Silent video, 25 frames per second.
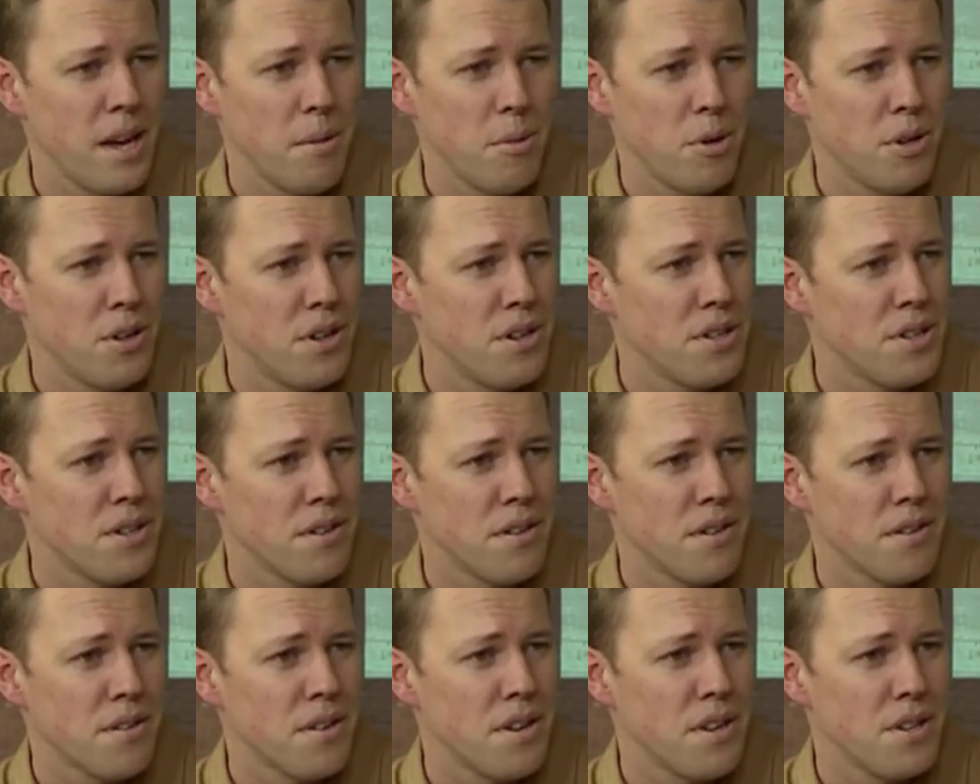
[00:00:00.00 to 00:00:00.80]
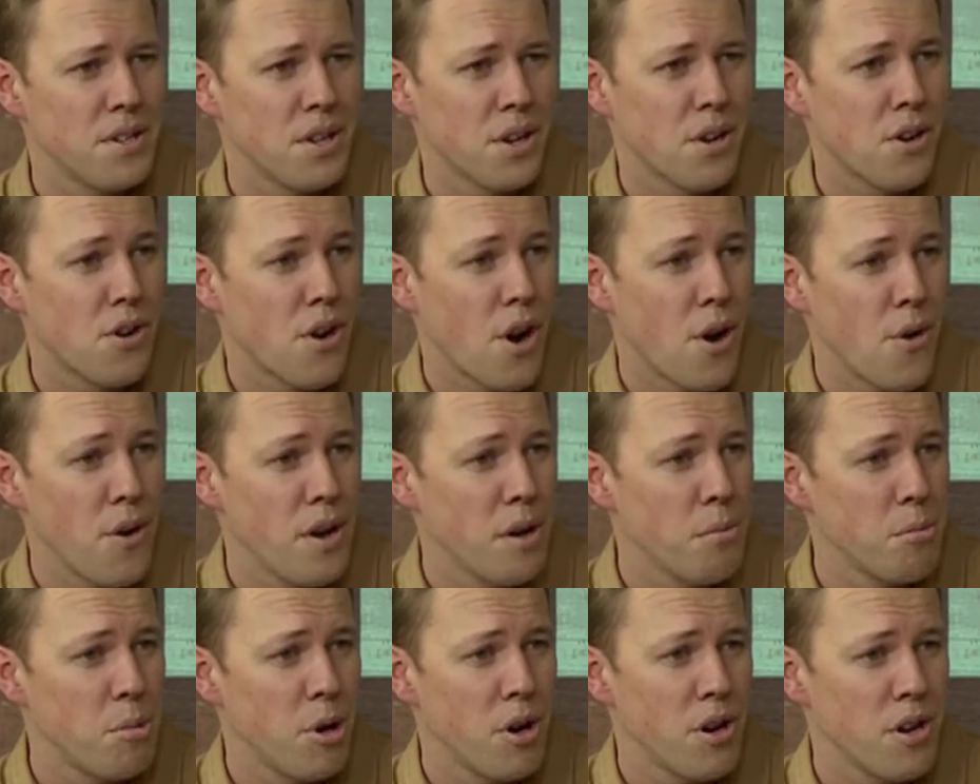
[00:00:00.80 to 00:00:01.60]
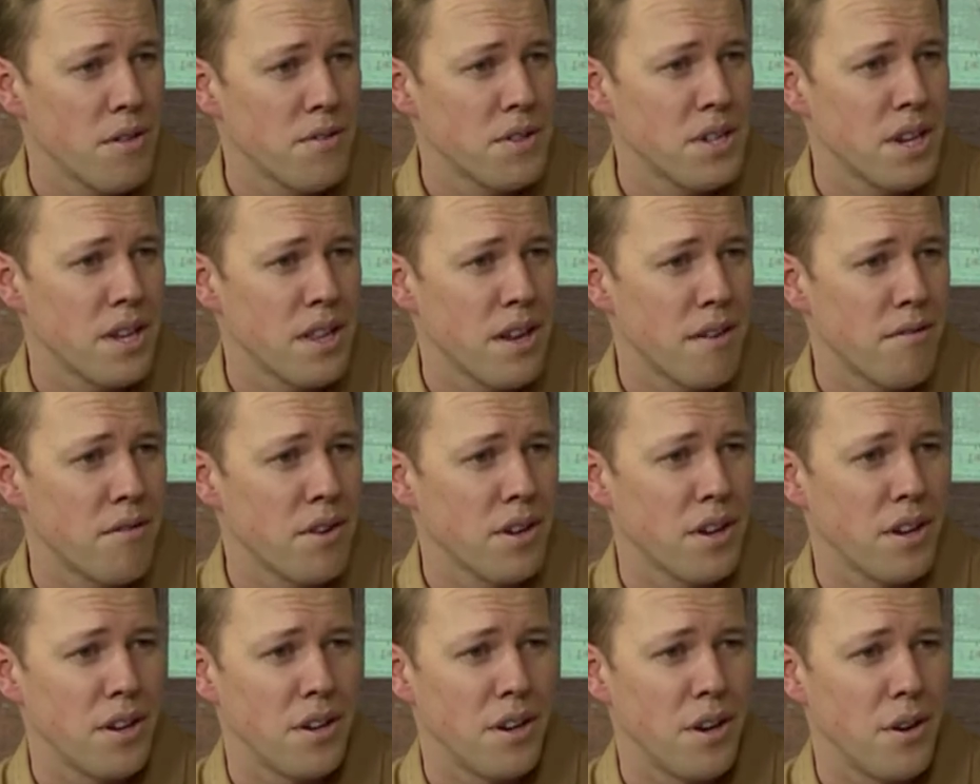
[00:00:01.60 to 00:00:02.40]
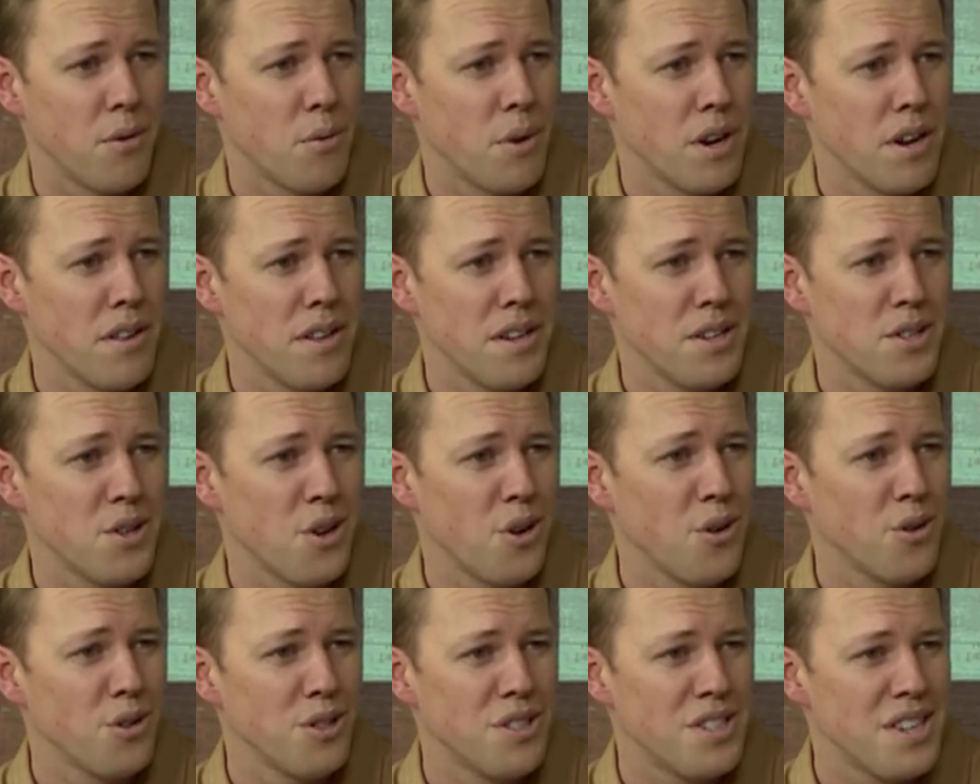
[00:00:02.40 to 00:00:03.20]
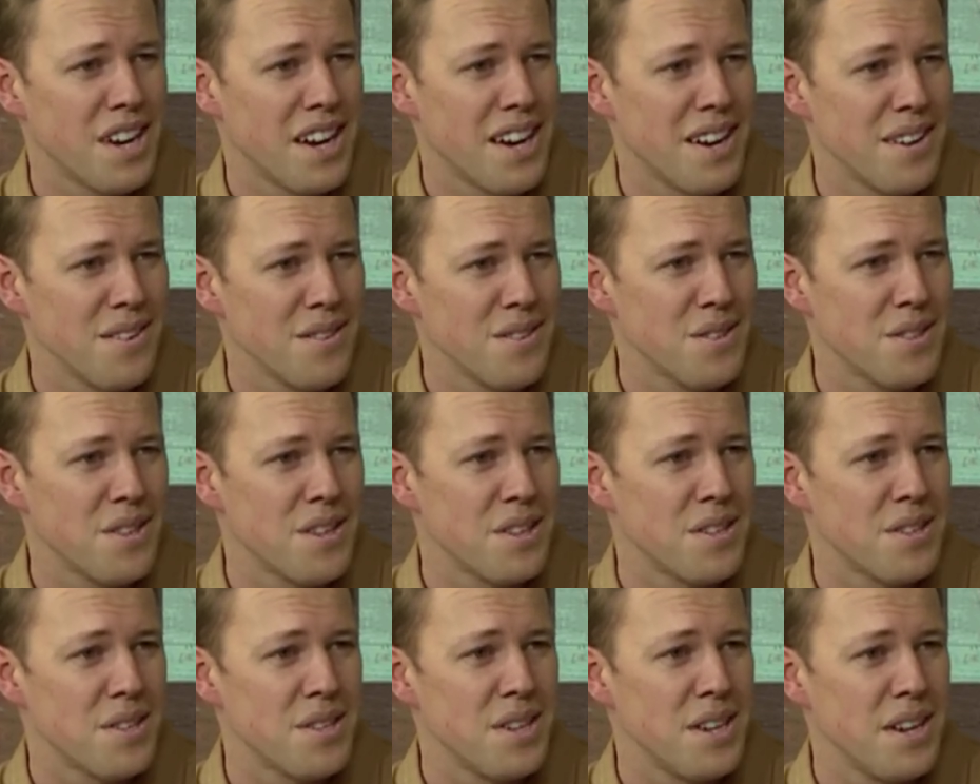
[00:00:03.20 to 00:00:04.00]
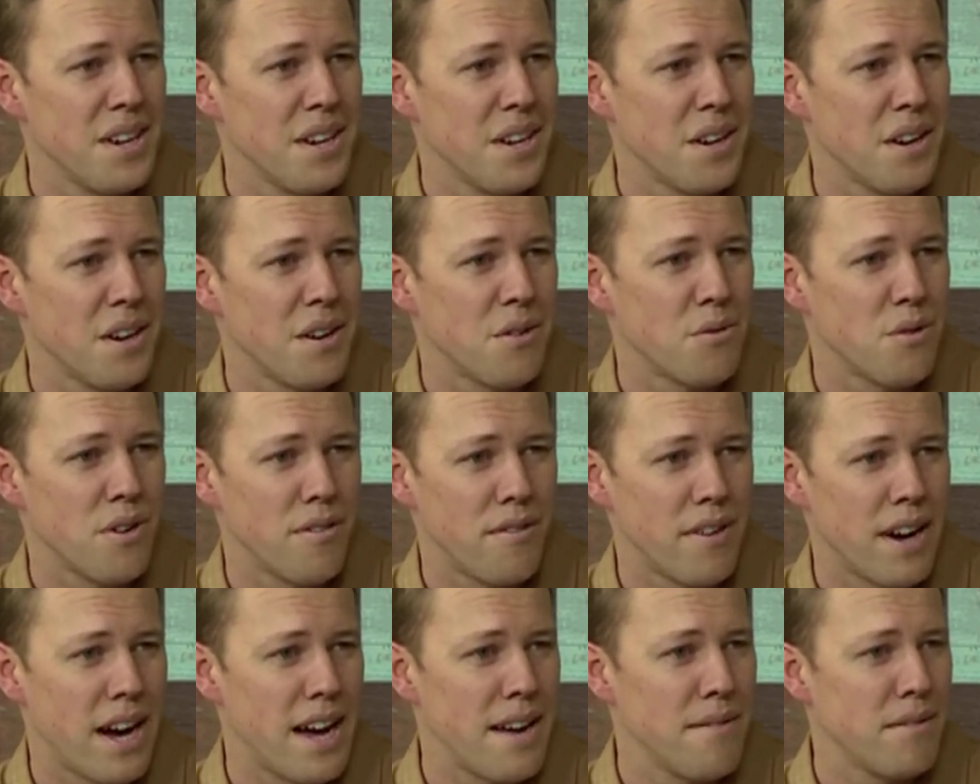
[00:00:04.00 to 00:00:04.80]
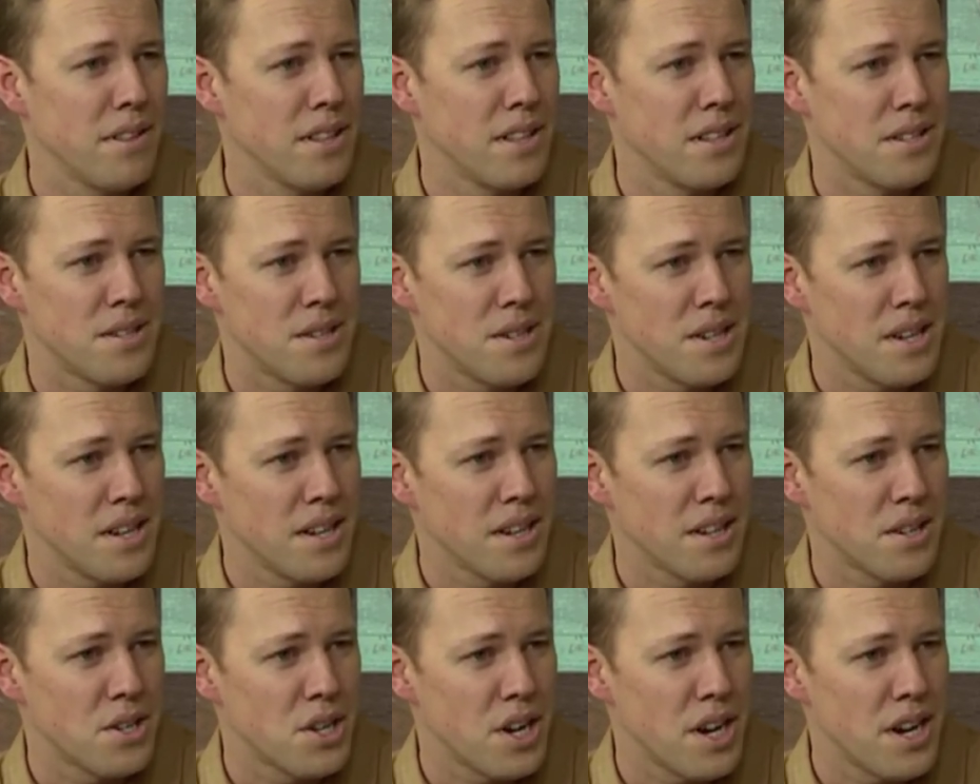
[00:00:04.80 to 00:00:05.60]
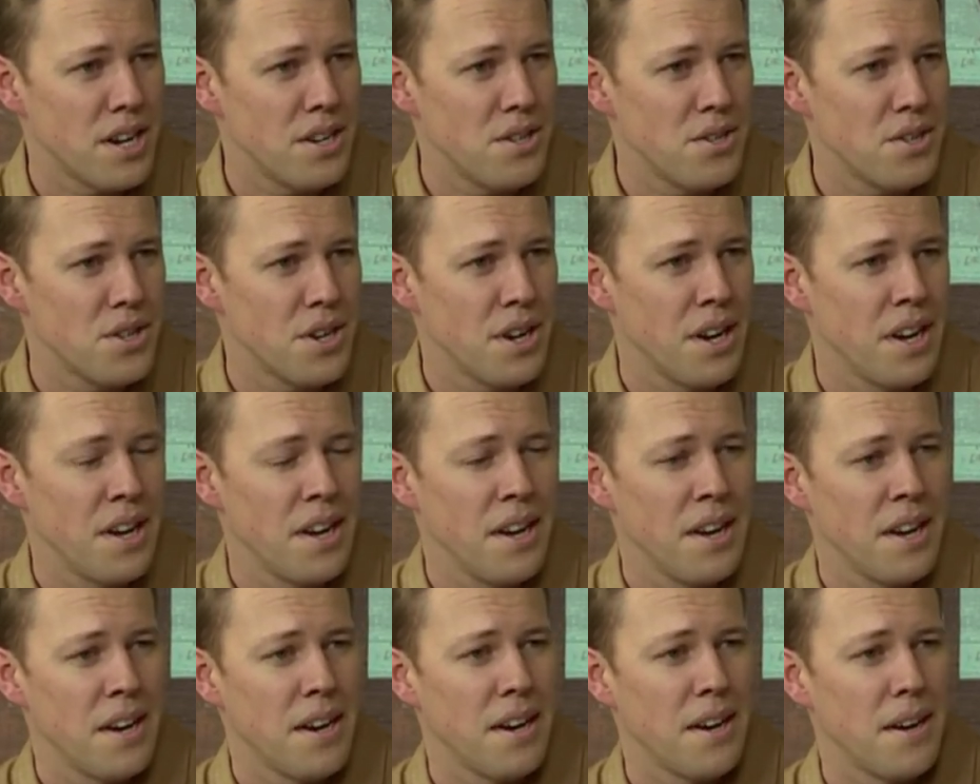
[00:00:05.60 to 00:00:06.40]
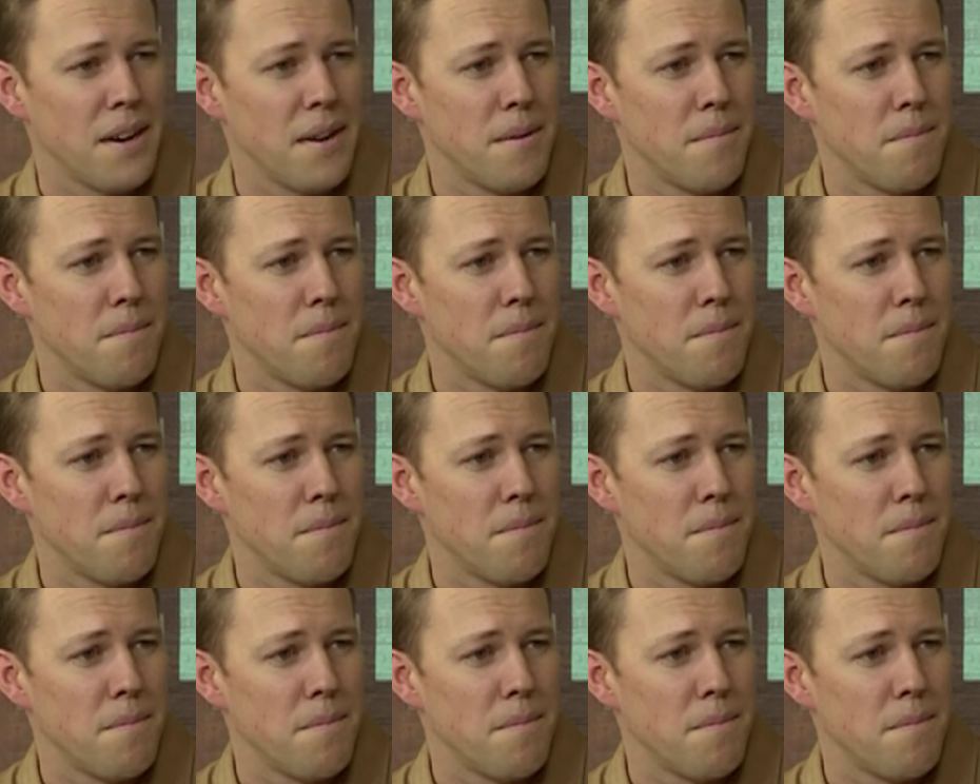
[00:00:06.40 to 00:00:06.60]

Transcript: as a neighbourhood is a, is a growing part of South Africa, you know, one of these old towns that's seeing a revival and seeing a change. Yeah.